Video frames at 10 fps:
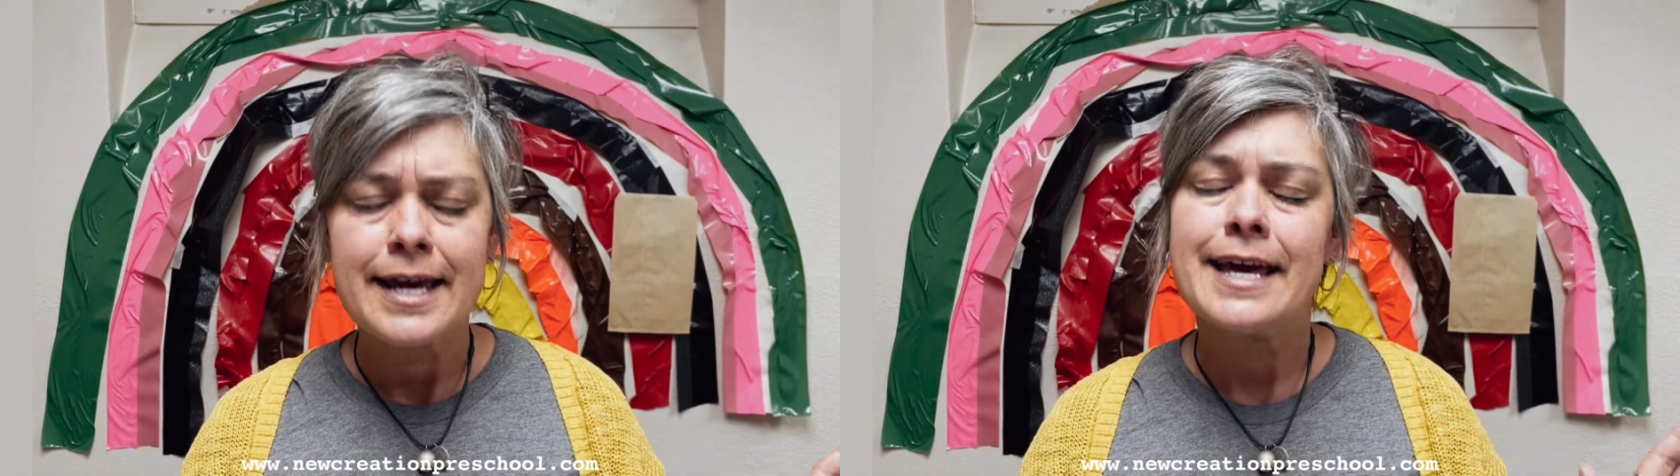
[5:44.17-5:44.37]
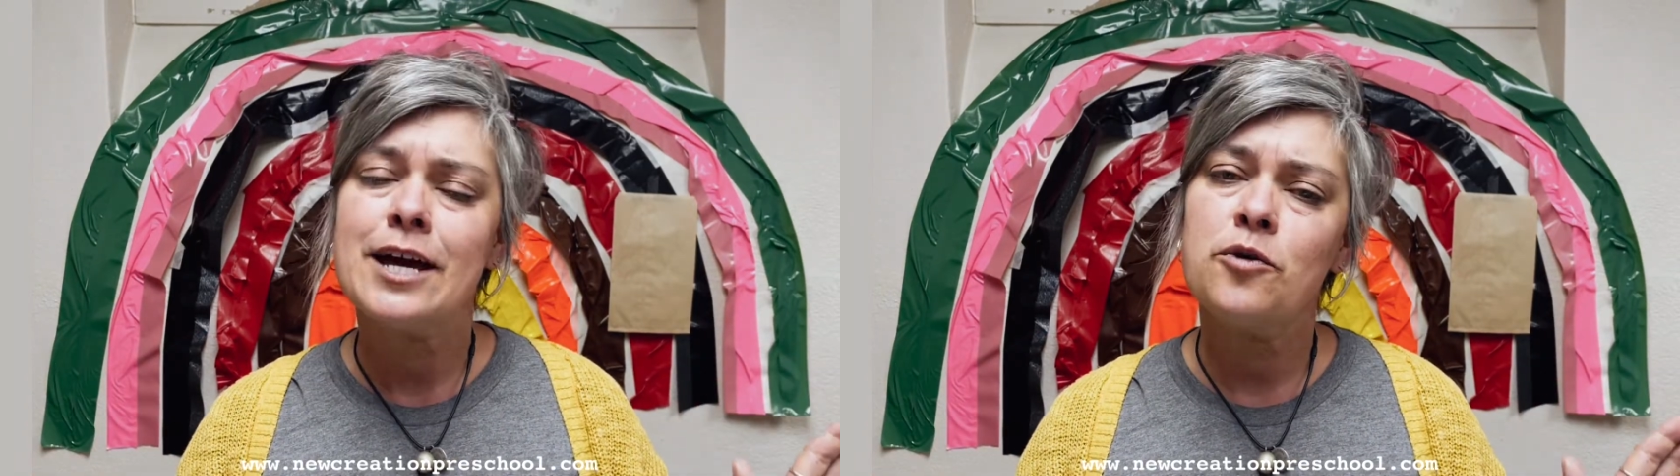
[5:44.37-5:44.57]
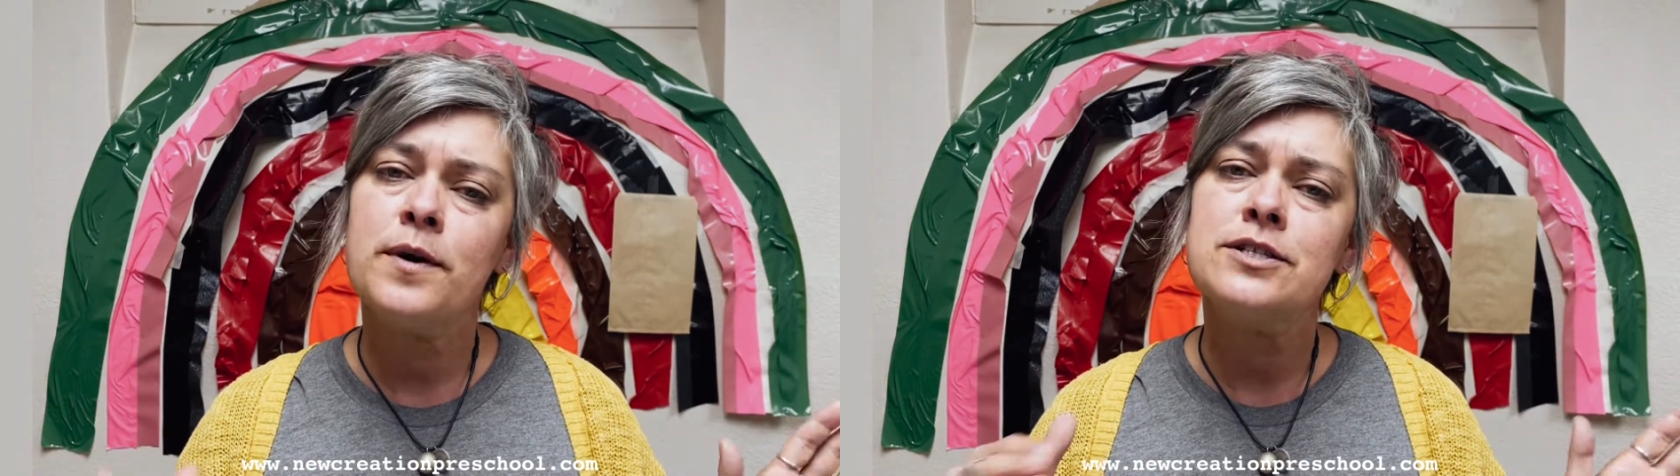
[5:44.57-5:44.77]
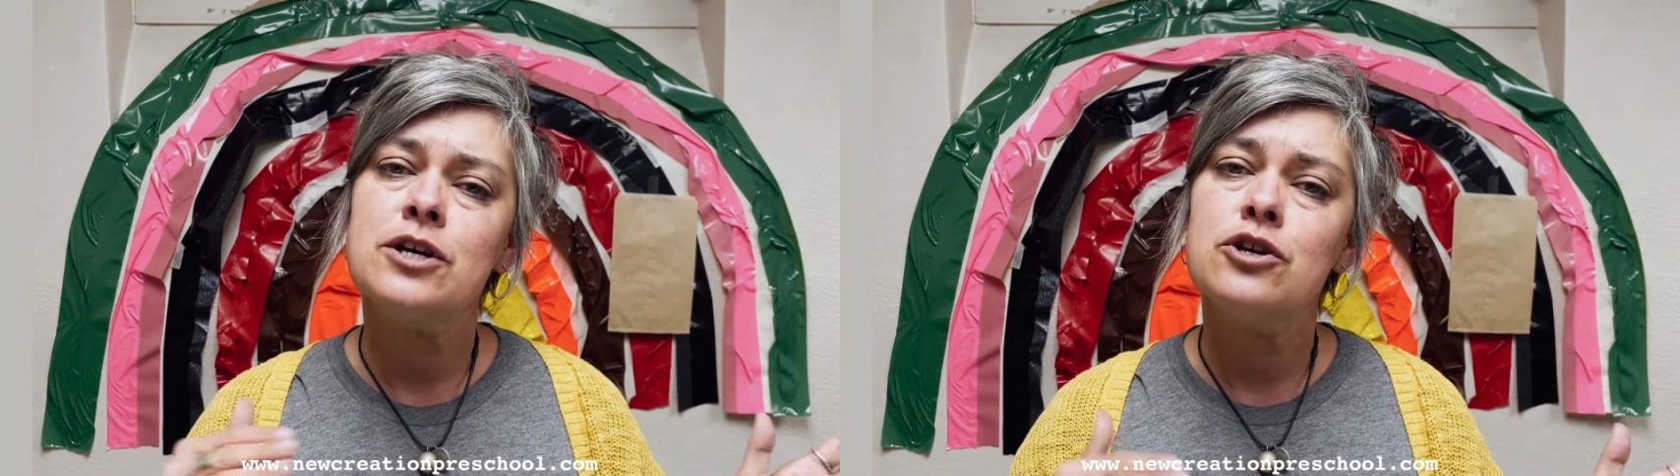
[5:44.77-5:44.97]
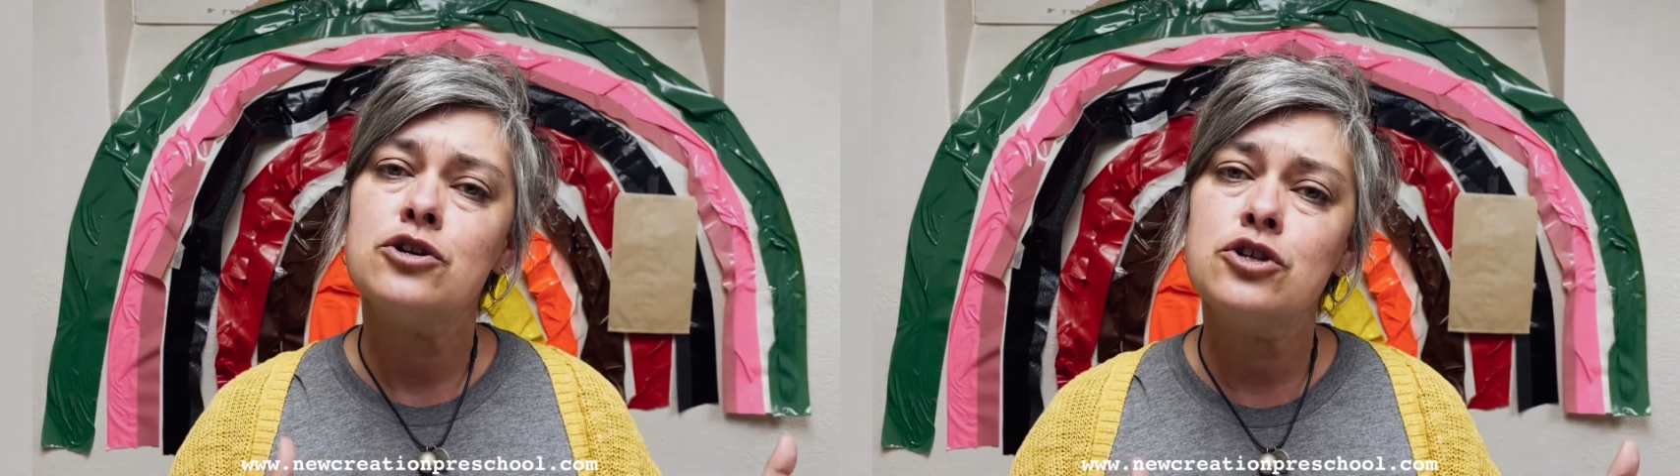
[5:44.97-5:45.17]
It was
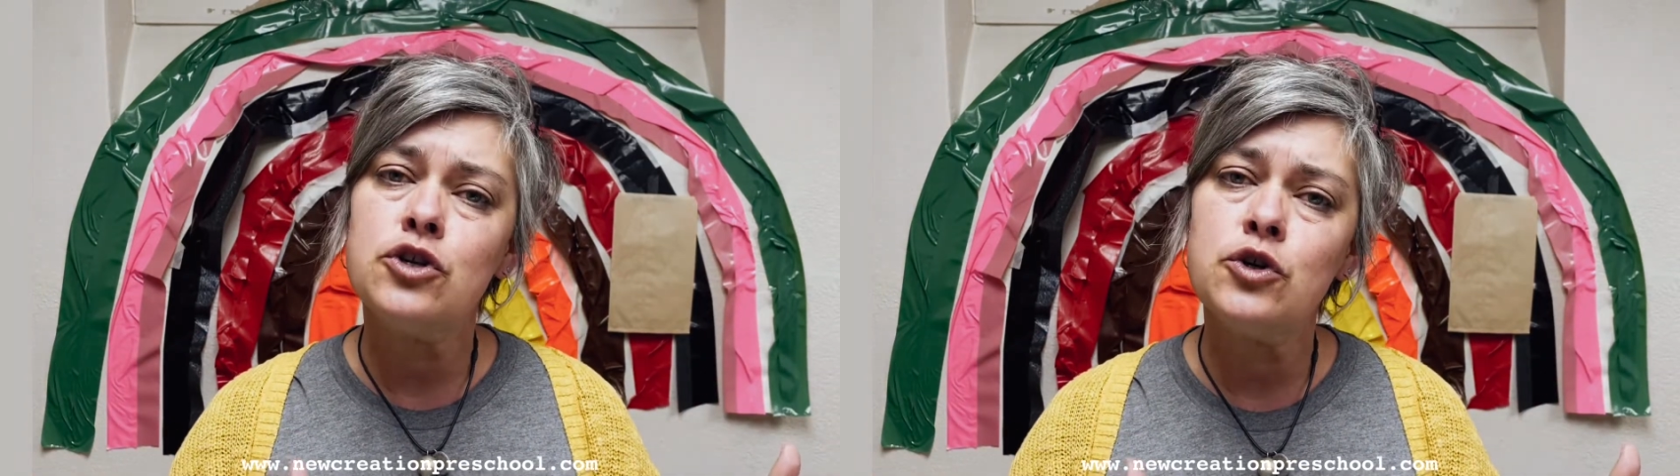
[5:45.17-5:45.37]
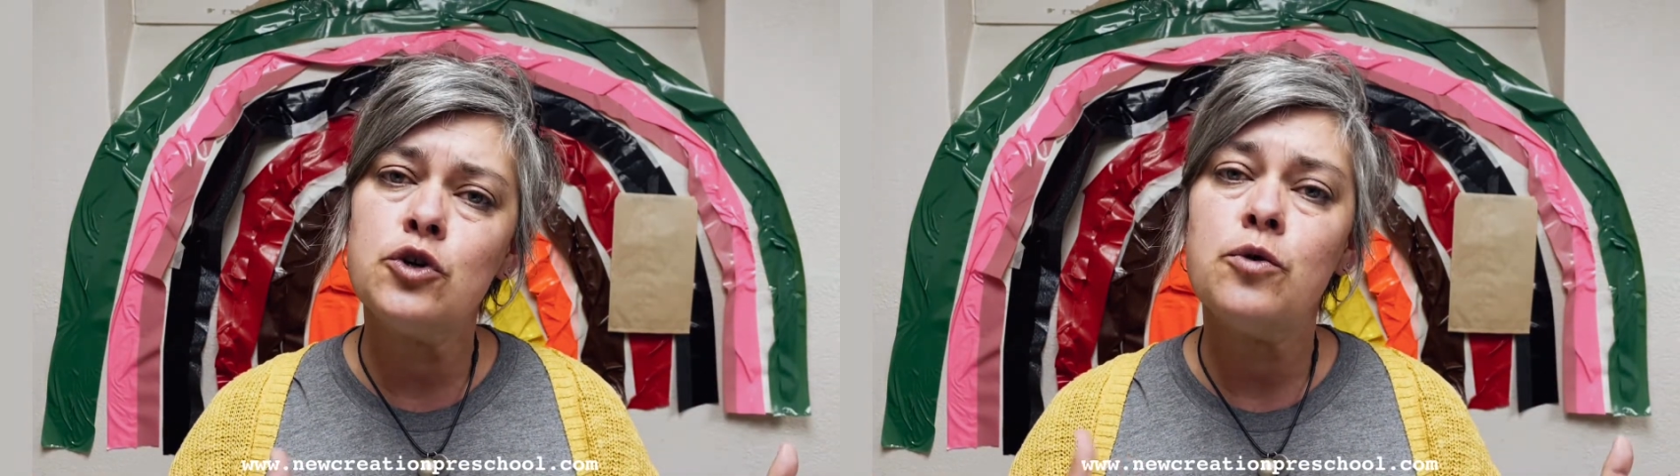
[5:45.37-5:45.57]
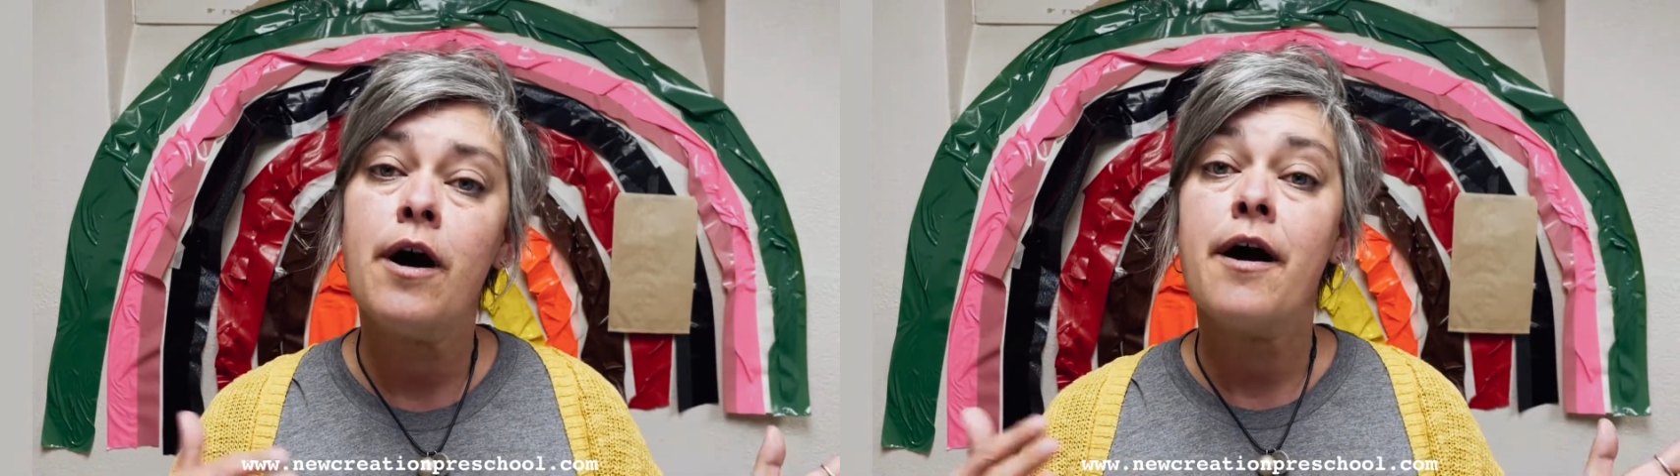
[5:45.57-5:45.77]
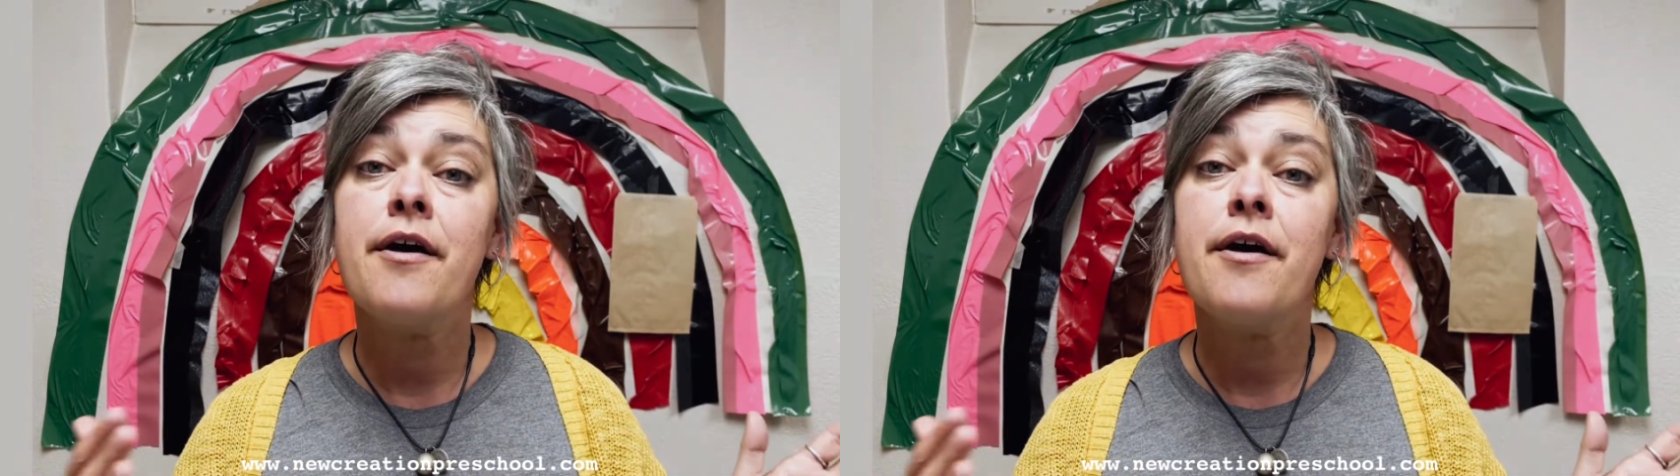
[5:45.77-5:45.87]
to